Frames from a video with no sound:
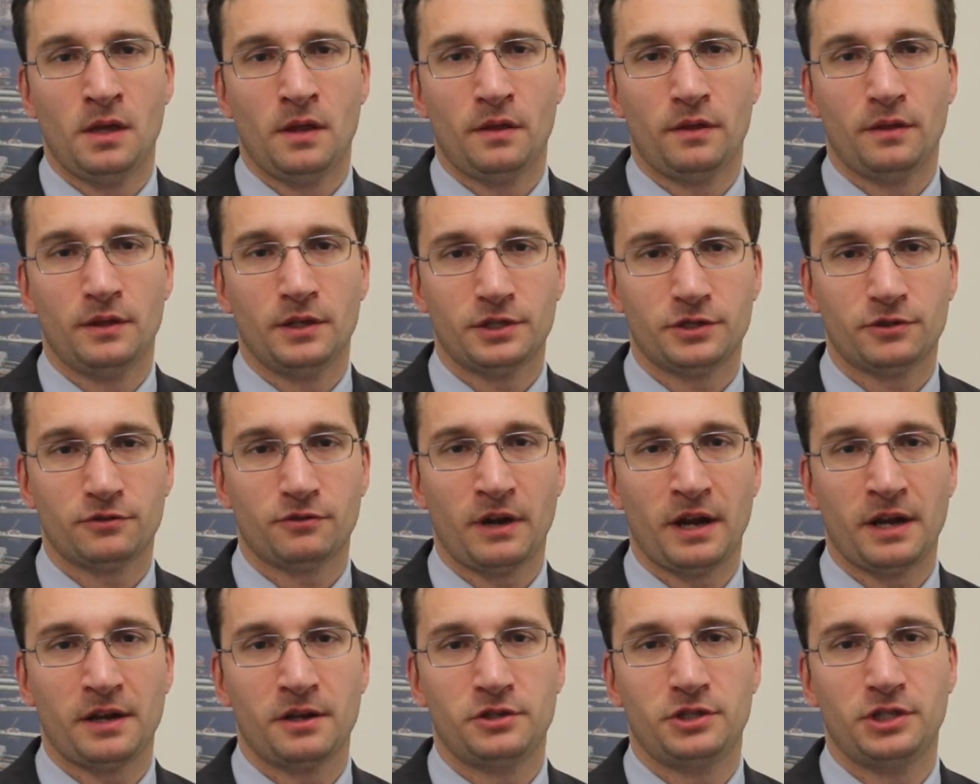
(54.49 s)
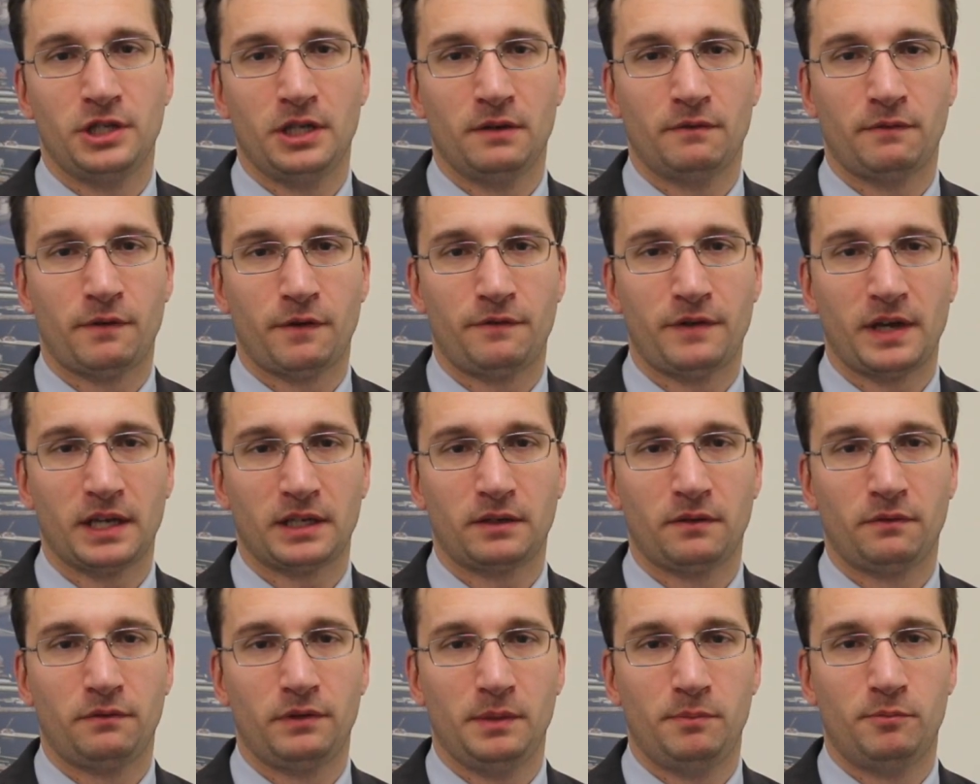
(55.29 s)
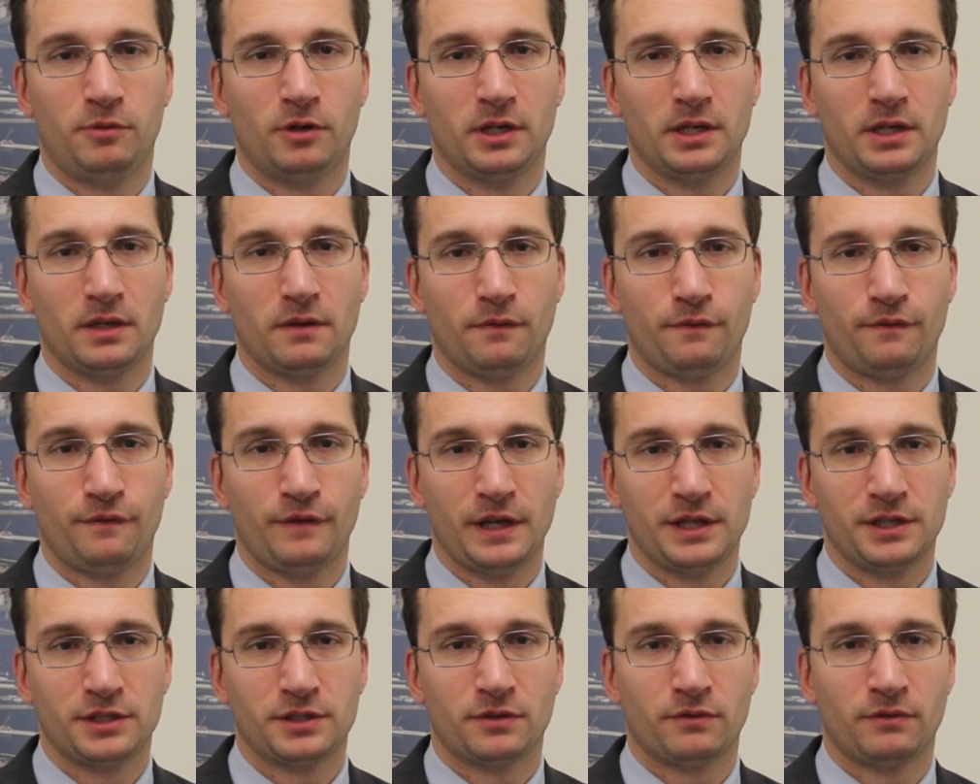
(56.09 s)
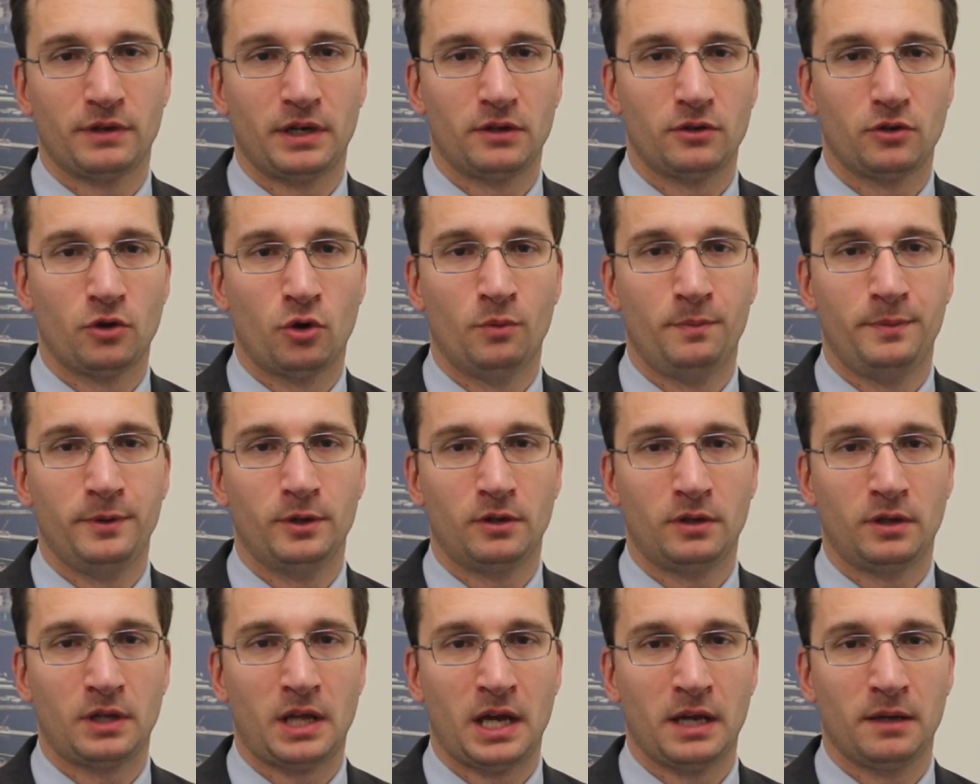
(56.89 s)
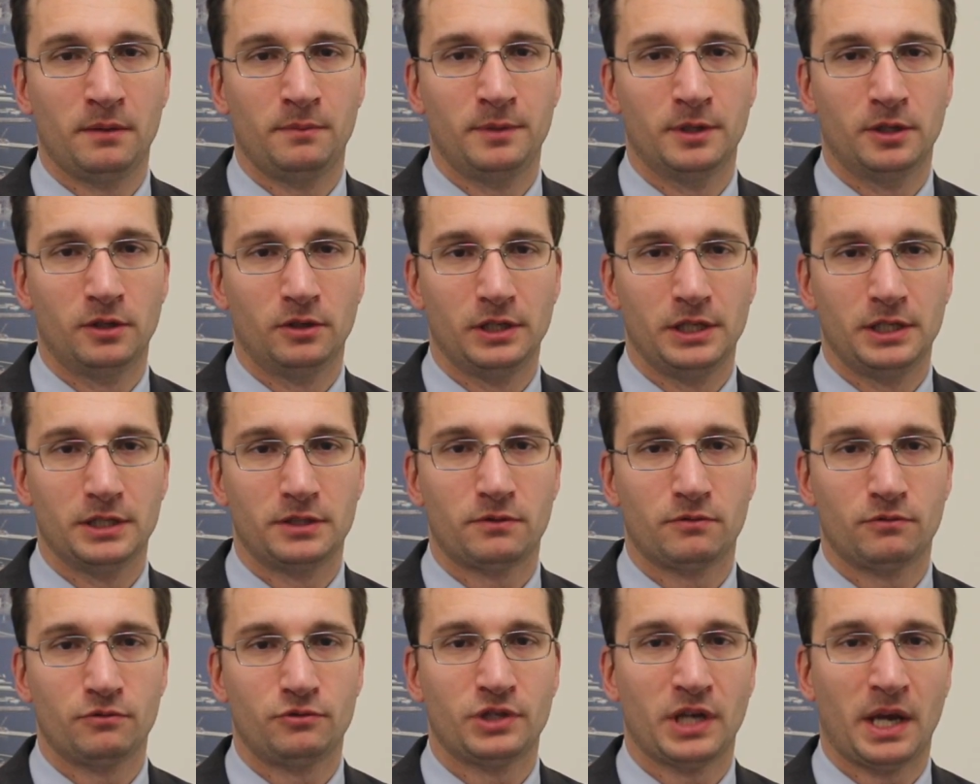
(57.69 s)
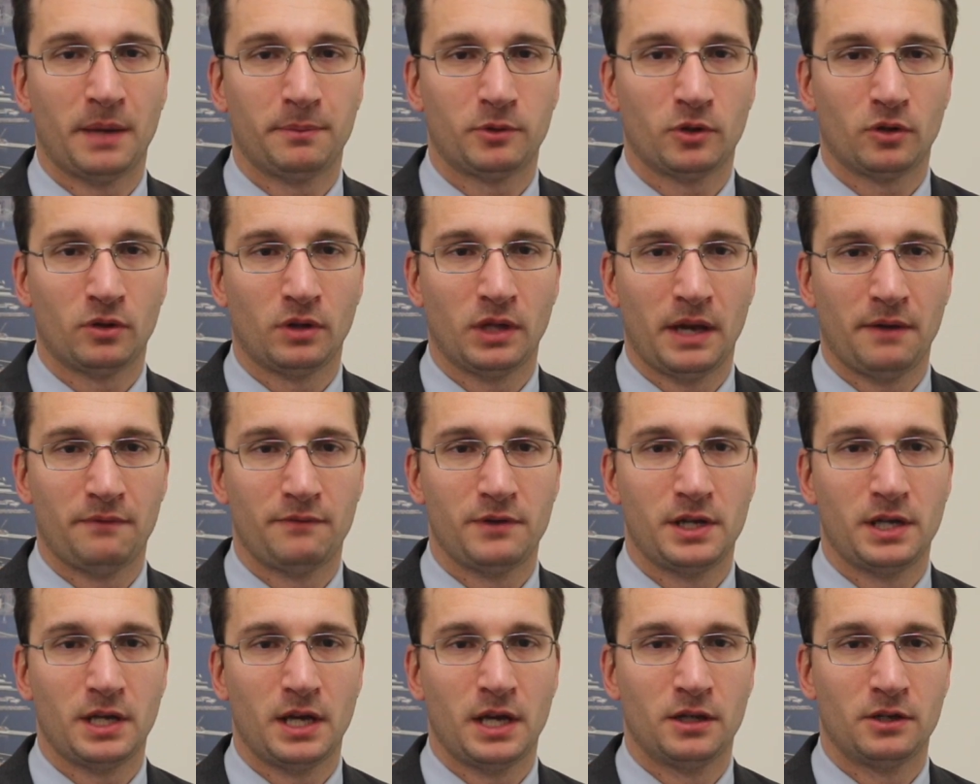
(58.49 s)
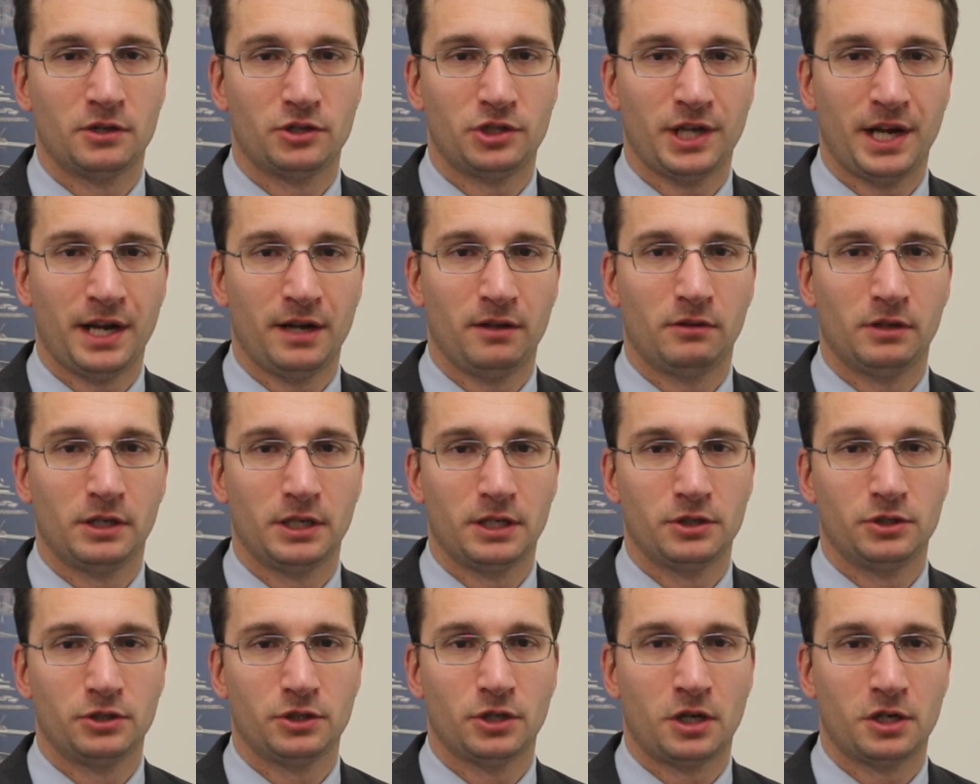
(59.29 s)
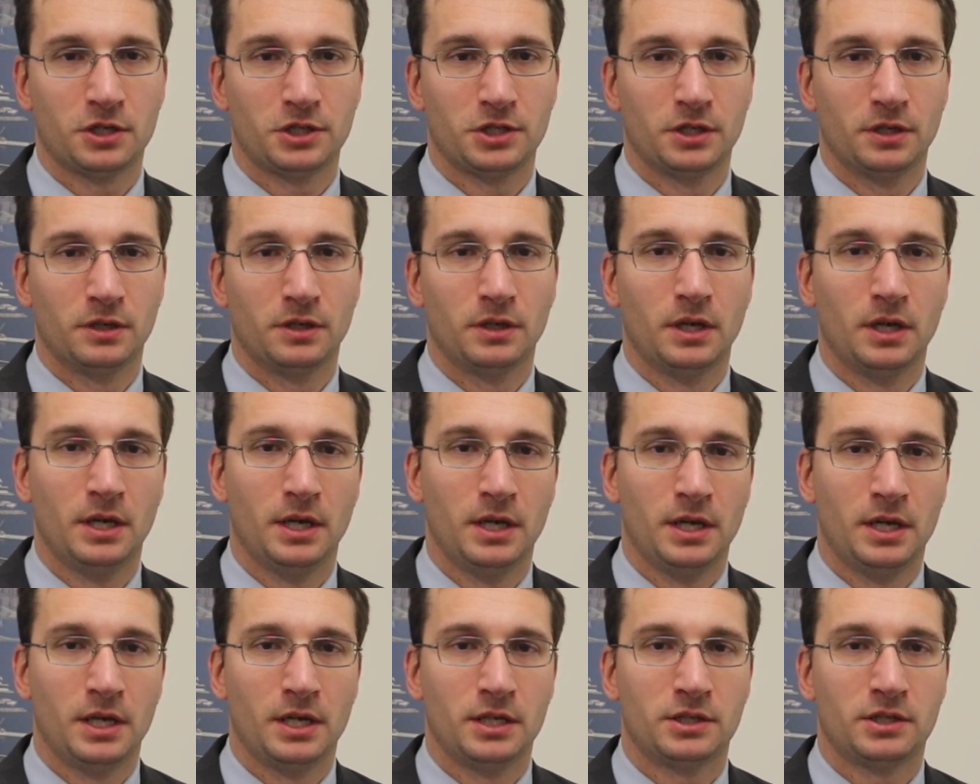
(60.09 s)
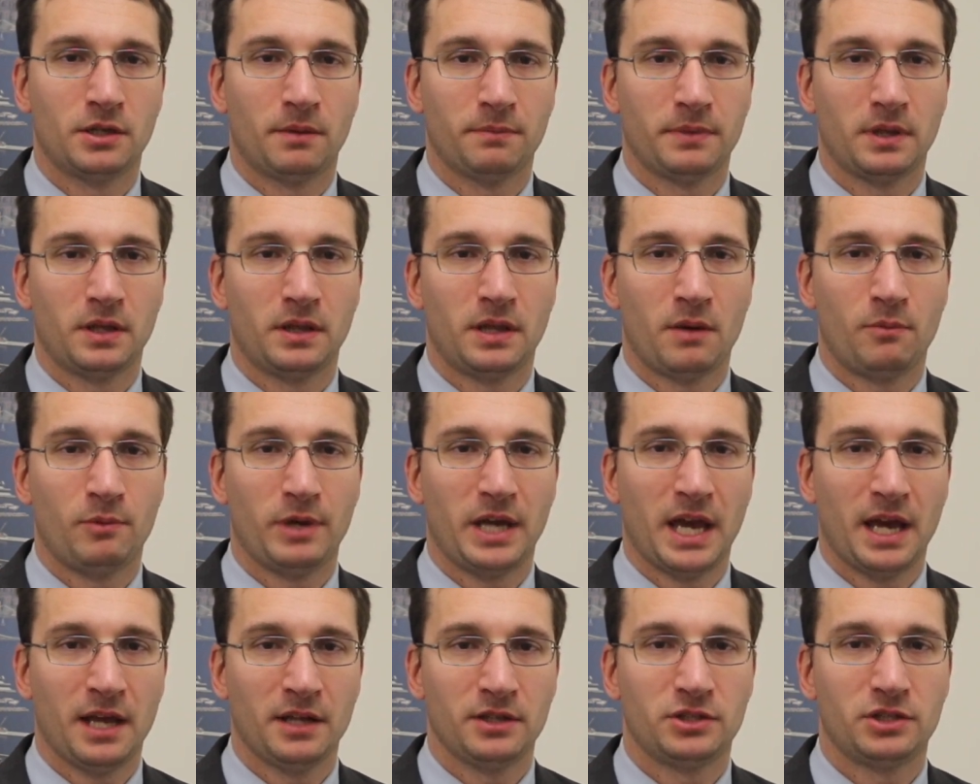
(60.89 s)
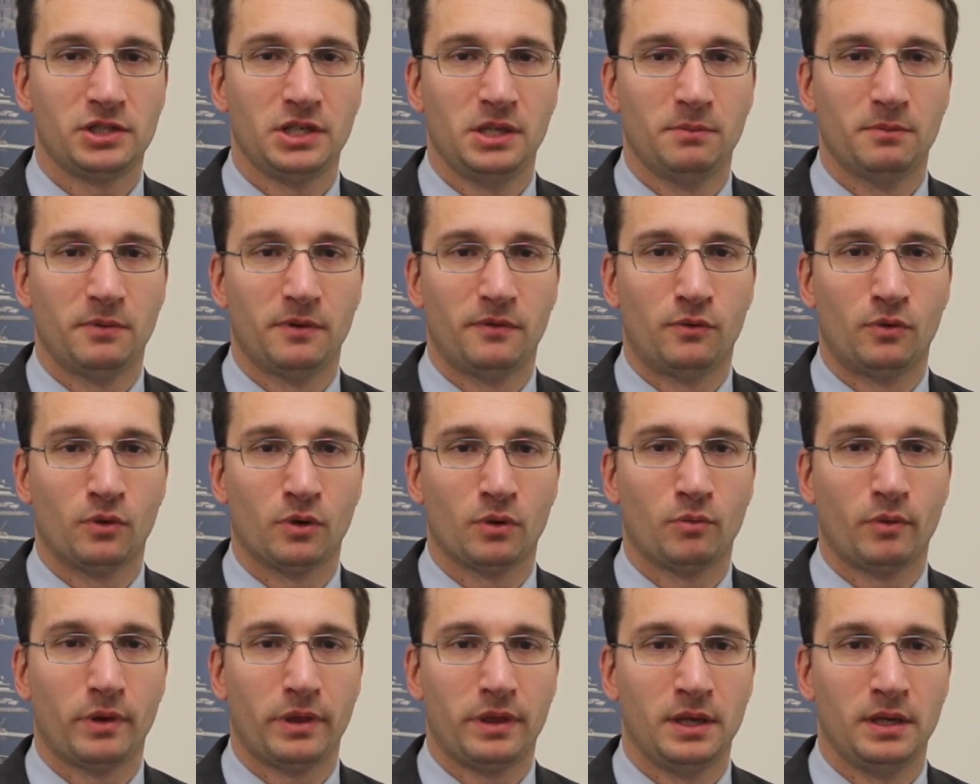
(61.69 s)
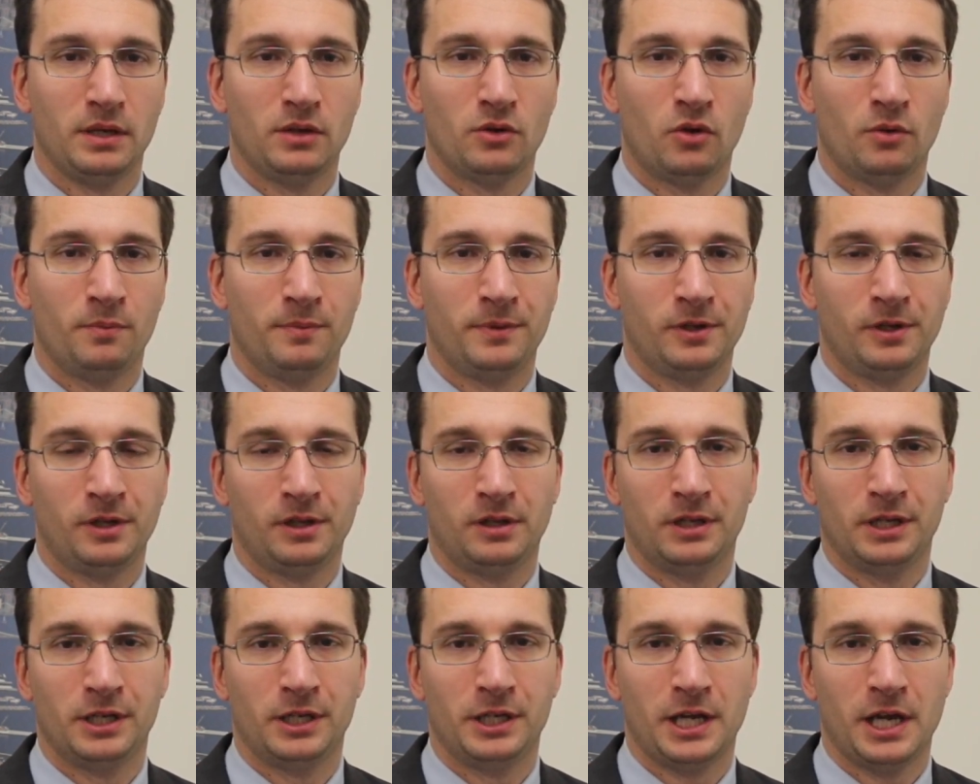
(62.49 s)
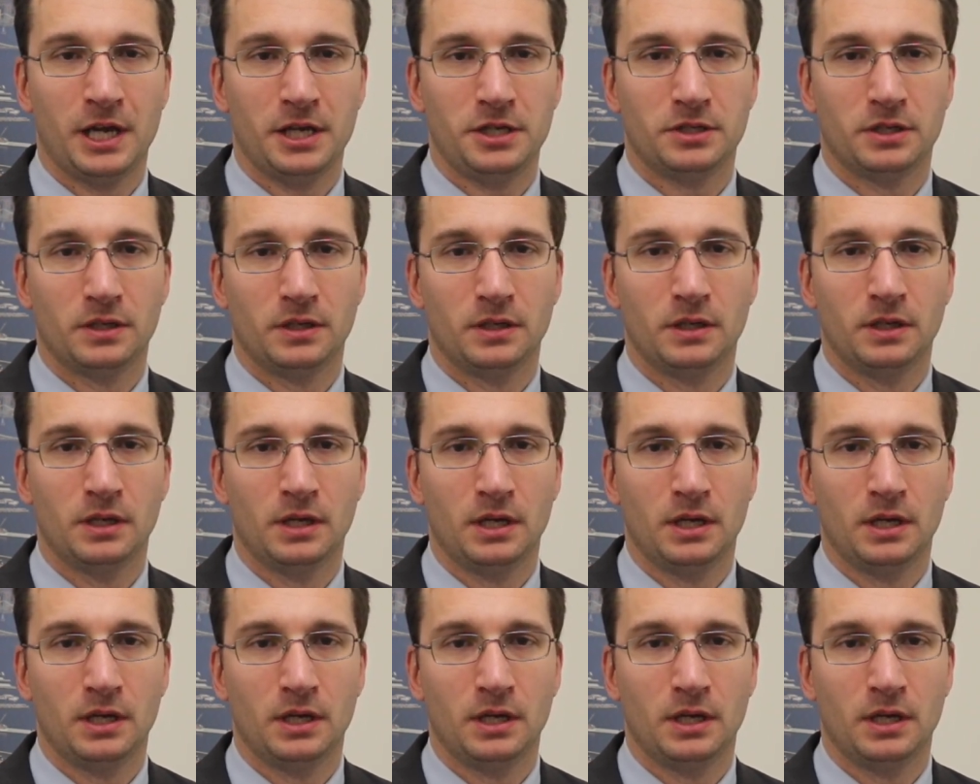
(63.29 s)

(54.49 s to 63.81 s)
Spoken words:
This strategy of effectively putting a fence around opioid liabilities through Chapter 11 and a channeling injunction is something that we hadn't seen before within opioid litigation,